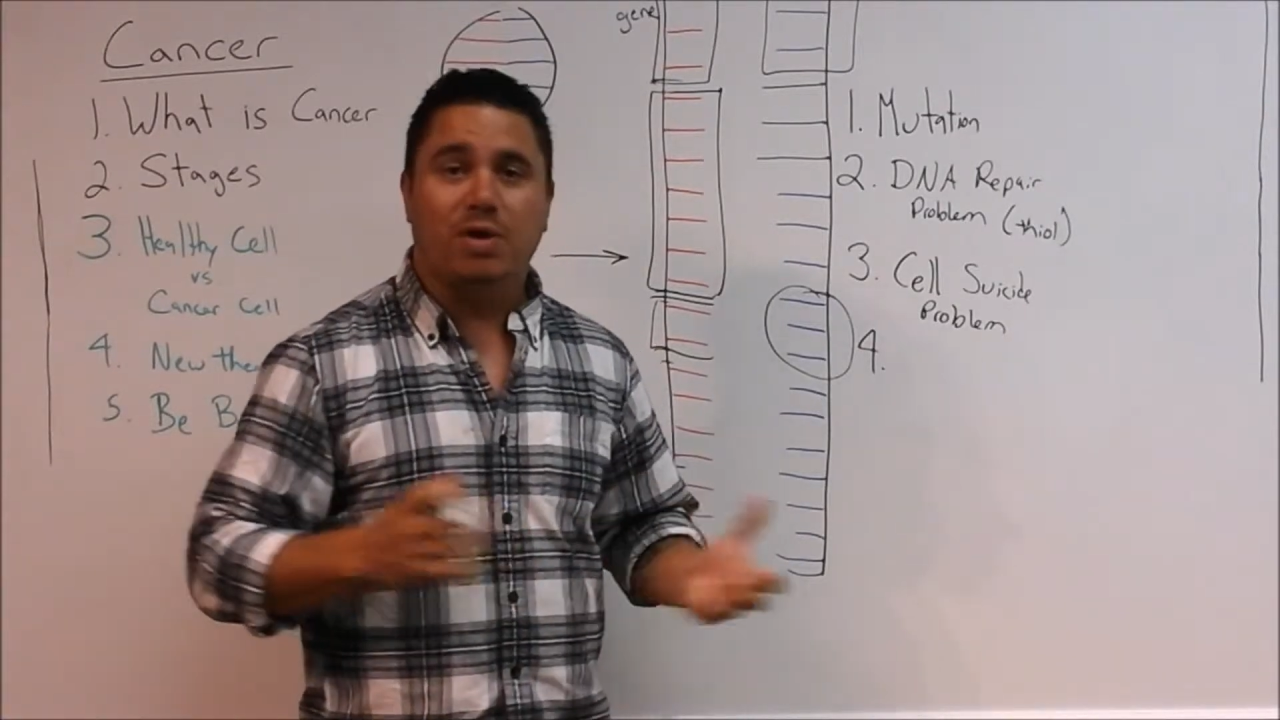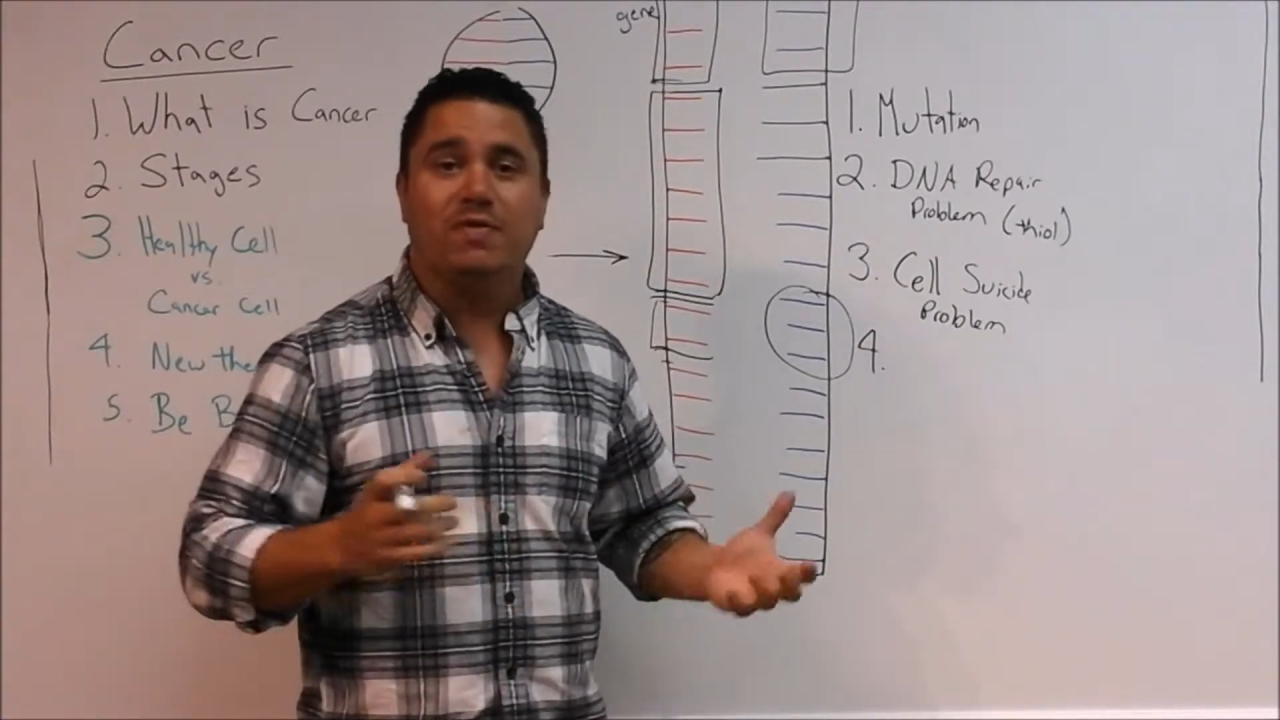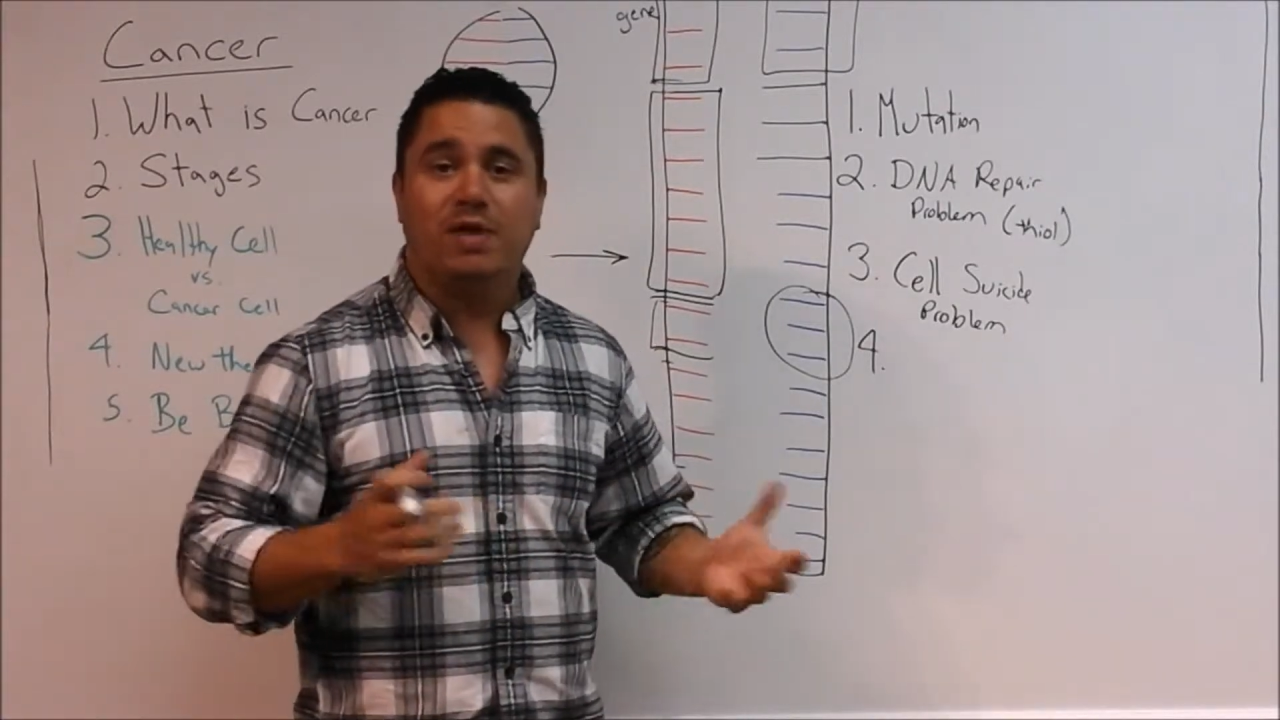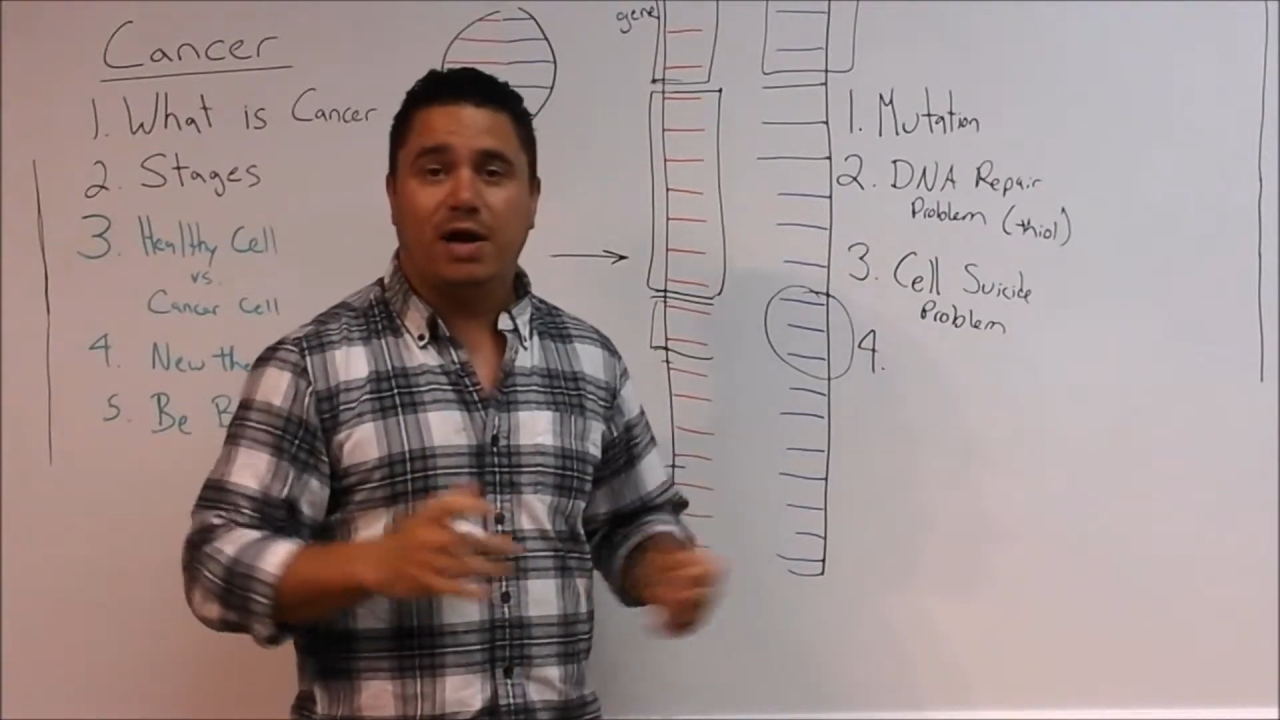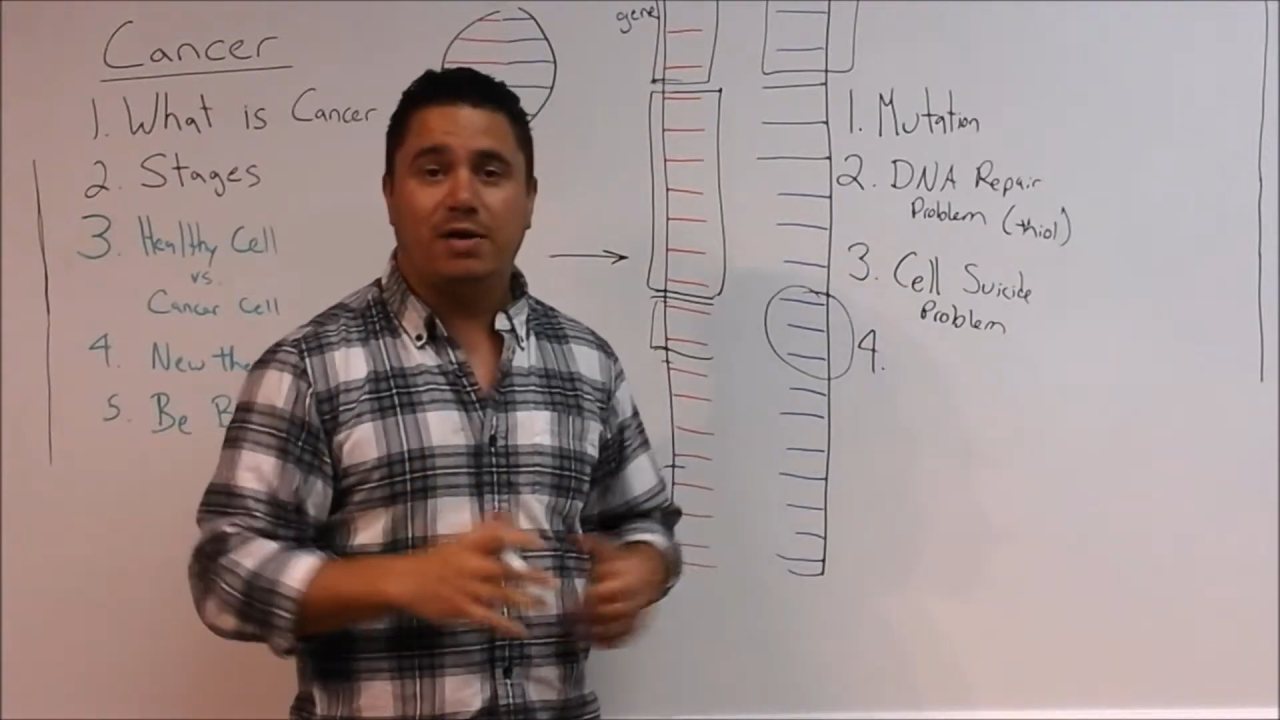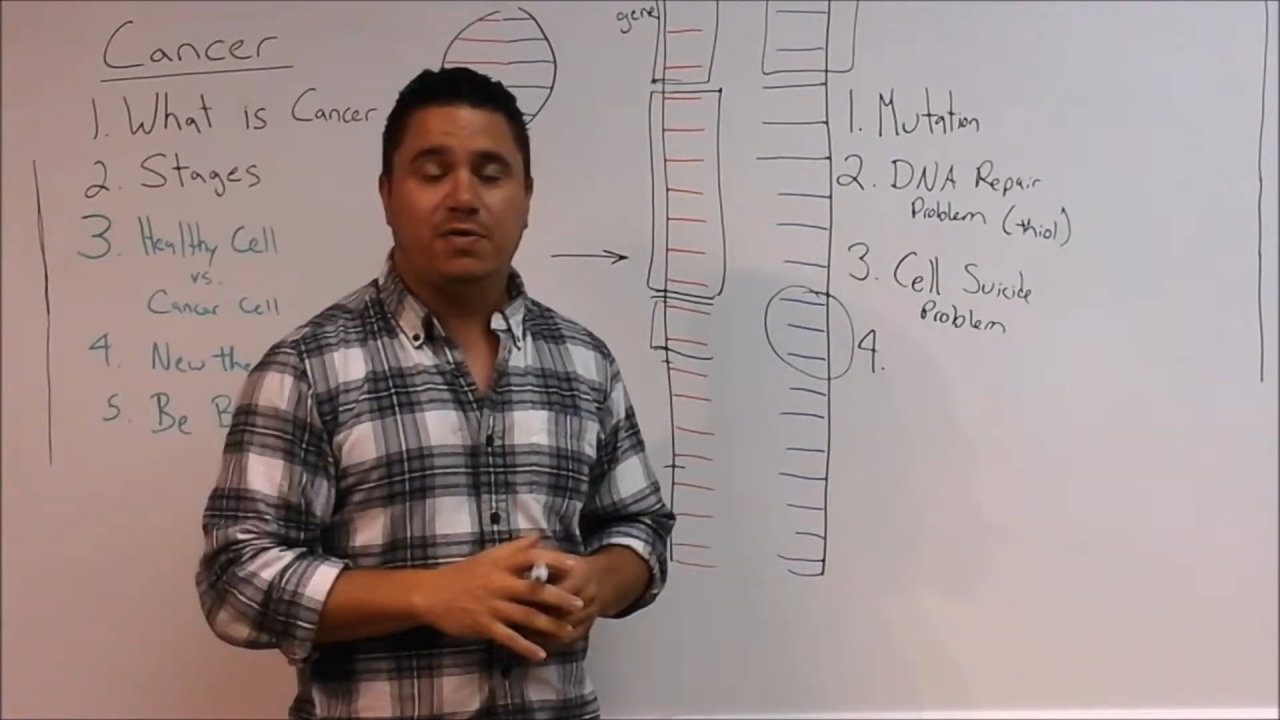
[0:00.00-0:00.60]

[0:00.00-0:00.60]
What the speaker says: rid of it out of